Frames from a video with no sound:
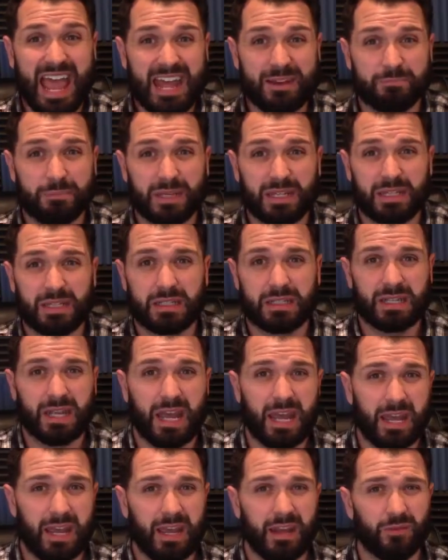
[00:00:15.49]
admin
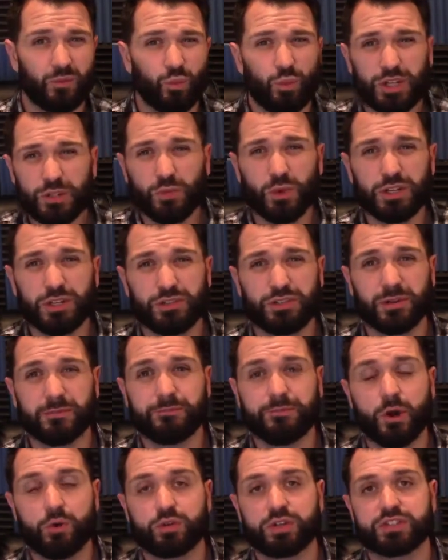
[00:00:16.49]
and which one you should
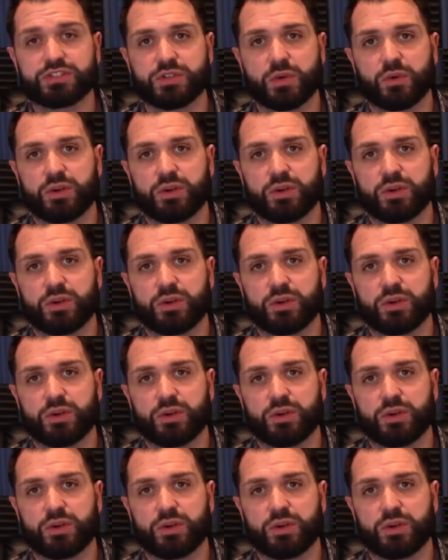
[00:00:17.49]
focus